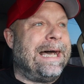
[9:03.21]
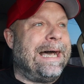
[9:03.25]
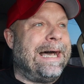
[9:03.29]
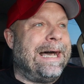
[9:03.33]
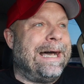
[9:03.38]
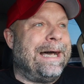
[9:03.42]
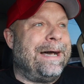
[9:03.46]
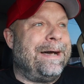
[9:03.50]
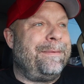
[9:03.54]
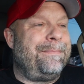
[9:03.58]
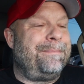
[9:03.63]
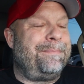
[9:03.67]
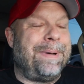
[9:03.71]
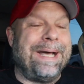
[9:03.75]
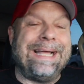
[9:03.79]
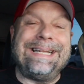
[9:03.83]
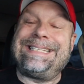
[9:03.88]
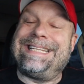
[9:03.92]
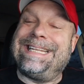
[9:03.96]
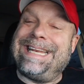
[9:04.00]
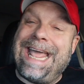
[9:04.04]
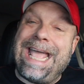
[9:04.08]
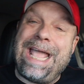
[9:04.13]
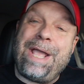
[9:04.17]
Uh,
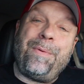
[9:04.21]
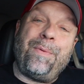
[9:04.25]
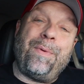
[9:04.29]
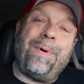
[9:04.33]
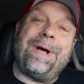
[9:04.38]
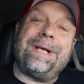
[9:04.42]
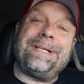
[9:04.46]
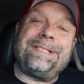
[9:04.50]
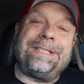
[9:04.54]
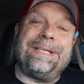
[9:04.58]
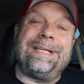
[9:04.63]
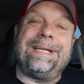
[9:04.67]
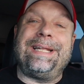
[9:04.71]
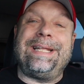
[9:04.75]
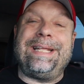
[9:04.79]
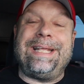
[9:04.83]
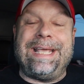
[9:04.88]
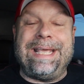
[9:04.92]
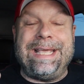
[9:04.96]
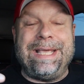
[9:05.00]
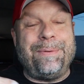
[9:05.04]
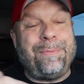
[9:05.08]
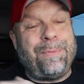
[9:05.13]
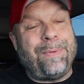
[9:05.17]
but today wasn't
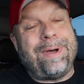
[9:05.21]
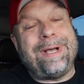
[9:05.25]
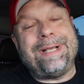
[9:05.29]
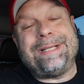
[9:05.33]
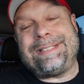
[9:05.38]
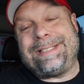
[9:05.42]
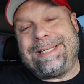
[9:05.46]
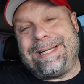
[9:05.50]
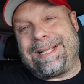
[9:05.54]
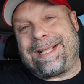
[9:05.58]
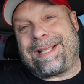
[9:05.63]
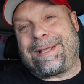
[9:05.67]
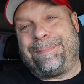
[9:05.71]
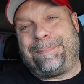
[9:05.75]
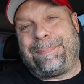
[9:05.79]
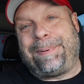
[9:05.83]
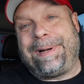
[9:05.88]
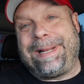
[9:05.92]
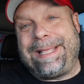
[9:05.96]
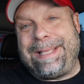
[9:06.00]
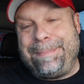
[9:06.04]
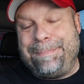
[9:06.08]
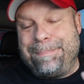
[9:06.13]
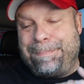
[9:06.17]
a, it wasn't a
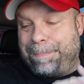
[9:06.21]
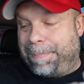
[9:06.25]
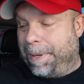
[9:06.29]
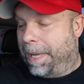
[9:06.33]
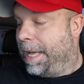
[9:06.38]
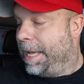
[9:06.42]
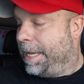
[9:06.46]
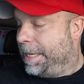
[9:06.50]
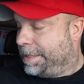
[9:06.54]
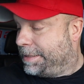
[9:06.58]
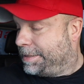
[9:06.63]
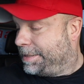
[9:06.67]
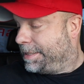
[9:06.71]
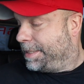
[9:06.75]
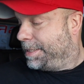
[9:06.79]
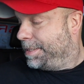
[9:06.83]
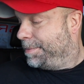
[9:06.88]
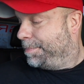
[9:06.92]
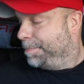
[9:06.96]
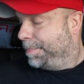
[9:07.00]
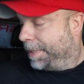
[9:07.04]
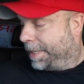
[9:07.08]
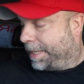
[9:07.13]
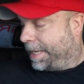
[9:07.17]
complete
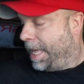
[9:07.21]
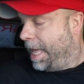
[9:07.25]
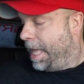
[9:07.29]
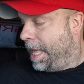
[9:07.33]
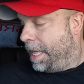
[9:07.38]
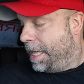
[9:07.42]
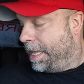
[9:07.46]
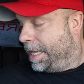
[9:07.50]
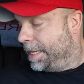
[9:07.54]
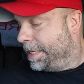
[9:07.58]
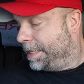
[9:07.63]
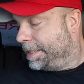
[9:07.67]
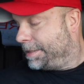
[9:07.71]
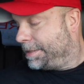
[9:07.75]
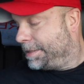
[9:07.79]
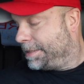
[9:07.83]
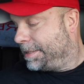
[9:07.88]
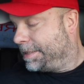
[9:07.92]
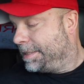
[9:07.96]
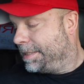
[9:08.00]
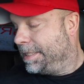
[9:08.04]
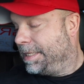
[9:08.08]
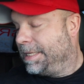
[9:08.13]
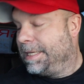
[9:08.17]
bust,
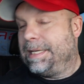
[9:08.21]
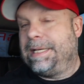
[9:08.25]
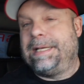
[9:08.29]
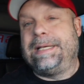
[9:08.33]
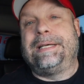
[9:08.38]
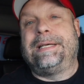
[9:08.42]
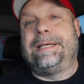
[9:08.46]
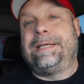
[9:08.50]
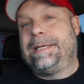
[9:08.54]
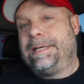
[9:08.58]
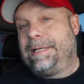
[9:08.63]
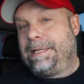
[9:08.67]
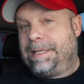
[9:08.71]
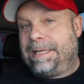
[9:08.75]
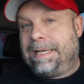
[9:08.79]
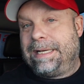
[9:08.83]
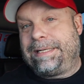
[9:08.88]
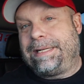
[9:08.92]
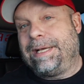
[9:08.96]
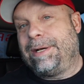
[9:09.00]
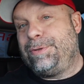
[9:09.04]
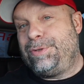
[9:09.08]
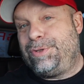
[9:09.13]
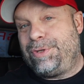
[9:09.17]
because
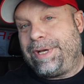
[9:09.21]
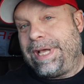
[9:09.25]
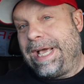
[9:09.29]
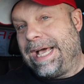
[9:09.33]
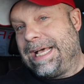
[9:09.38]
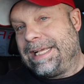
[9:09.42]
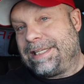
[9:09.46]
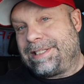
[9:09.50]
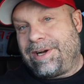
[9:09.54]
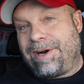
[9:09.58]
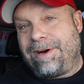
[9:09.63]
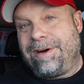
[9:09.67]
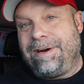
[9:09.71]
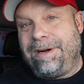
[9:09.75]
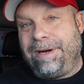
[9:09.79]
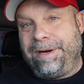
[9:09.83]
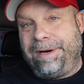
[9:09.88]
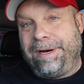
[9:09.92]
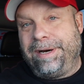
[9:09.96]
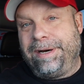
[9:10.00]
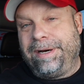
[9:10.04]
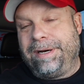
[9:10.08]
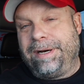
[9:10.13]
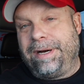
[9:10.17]
I told you guys
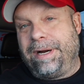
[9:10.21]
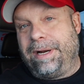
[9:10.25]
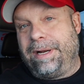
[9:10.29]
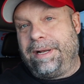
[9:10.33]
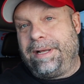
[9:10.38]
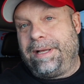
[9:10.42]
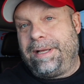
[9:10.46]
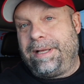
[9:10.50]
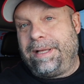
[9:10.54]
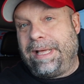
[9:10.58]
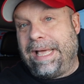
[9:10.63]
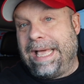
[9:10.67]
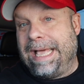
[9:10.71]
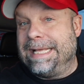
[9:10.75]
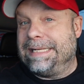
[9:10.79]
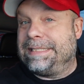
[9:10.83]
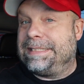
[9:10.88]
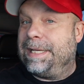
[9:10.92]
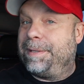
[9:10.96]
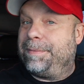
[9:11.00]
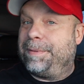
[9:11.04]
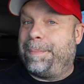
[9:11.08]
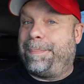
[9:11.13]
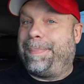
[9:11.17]
earlier I had
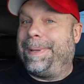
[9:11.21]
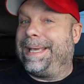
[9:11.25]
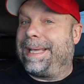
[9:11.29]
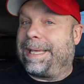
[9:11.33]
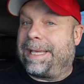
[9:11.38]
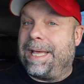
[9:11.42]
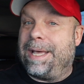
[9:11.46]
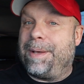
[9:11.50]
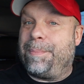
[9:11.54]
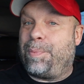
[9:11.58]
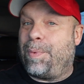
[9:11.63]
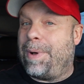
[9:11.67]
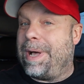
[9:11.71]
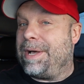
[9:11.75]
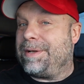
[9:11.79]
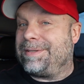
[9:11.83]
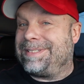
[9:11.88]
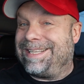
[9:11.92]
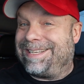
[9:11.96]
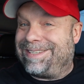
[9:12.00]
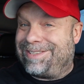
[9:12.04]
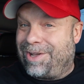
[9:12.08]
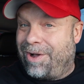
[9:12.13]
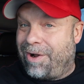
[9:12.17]
something to pick up while I
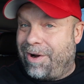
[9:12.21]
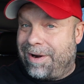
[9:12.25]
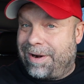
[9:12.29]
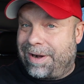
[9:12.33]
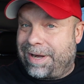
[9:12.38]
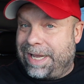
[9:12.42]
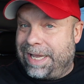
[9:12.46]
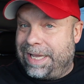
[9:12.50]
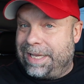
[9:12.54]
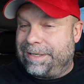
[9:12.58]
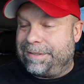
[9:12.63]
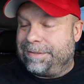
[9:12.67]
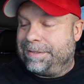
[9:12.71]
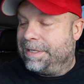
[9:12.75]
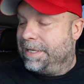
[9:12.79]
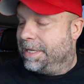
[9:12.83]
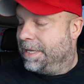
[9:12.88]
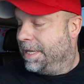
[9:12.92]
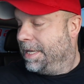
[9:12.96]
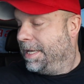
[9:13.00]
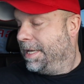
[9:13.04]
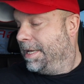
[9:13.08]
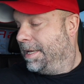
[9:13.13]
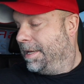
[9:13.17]
was at Target.
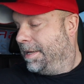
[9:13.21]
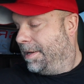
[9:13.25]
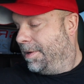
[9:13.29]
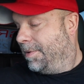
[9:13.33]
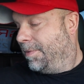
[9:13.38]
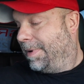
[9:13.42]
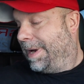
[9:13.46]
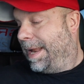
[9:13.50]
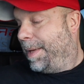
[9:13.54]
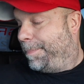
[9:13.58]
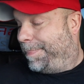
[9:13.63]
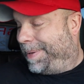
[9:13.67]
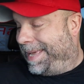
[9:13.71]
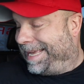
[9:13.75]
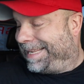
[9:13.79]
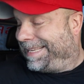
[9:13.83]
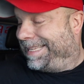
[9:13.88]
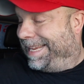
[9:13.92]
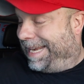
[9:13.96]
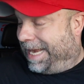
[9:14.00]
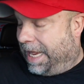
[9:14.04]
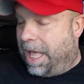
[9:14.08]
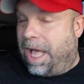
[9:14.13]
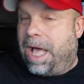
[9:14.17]
Well, I
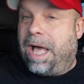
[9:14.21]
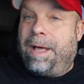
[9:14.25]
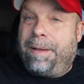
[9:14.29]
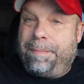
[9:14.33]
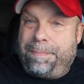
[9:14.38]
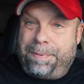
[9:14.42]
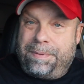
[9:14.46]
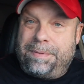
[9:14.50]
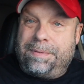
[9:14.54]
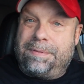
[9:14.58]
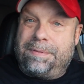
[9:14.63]
picked it up.